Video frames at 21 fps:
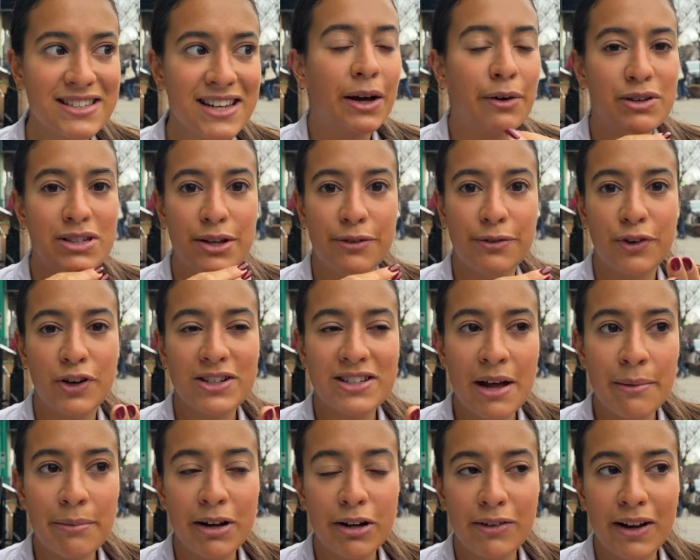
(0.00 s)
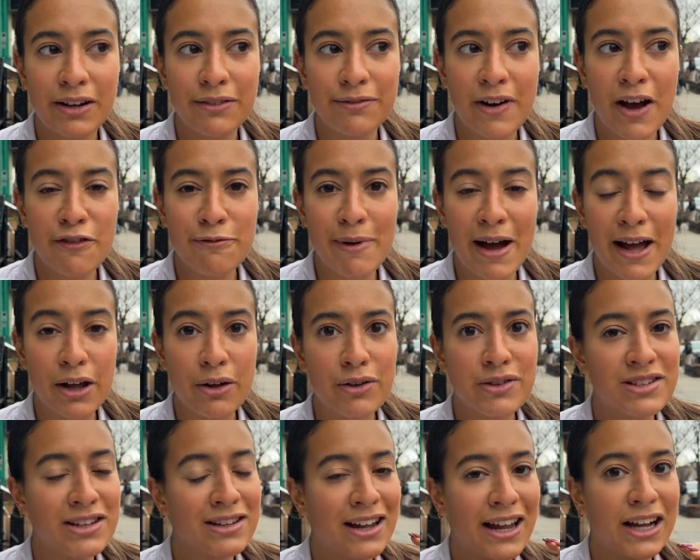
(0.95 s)
That was the first time I ran five
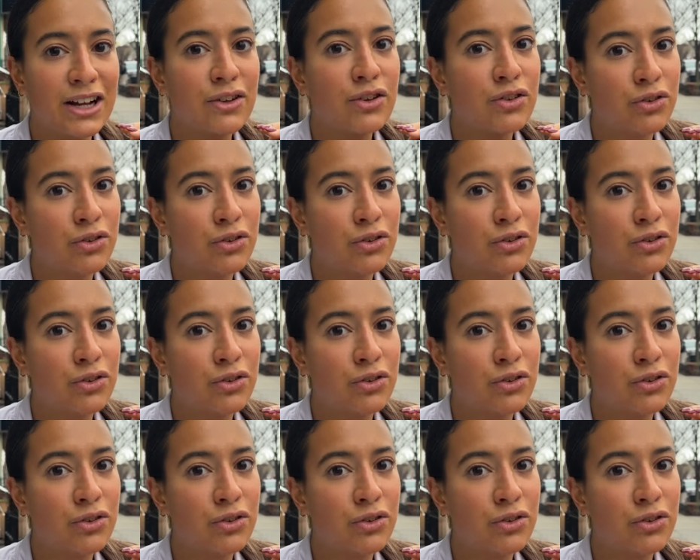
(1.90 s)
miles in like a